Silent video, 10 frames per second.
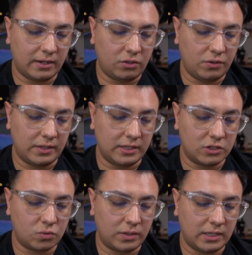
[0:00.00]
including
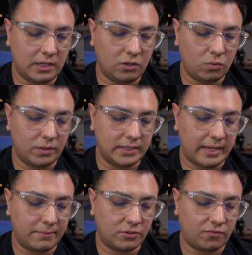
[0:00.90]
this one, heal 1
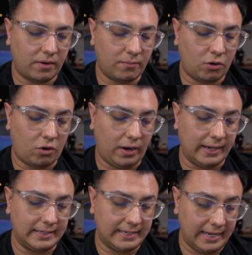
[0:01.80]
damage from her
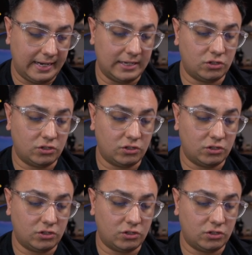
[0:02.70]
identity.